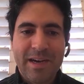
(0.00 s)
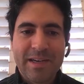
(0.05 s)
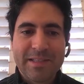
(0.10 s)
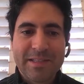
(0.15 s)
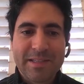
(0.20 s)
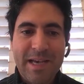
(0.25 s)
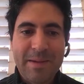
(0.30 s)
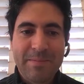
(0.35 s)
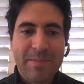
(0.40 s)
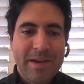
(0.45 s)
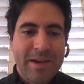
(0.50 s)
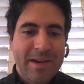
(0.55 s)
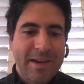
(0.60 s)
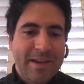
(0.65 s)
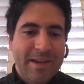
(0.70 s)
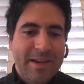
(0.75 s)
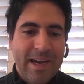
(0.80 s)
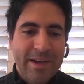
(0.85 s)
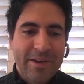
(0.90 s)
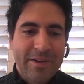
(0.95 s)
Sep,
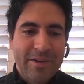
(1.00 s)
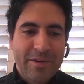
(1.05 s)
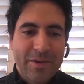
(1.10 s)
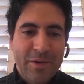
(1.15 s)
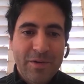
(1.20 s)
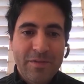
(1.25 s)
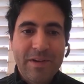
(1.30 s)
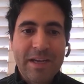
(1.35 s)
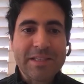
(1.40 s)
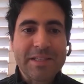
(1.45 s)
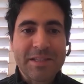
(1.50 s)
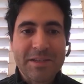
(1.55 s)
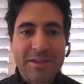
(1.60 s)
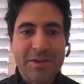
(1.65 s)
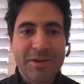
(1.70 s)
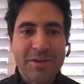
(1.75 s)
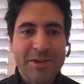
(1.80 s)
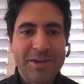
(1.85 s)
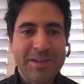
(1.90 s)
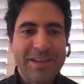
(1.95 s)
yeah, you're invested in
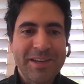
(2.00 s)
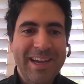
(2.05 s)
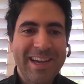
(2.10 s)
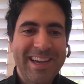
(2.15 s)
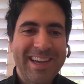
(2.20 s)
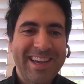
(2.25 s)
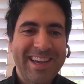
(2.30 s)
the hood.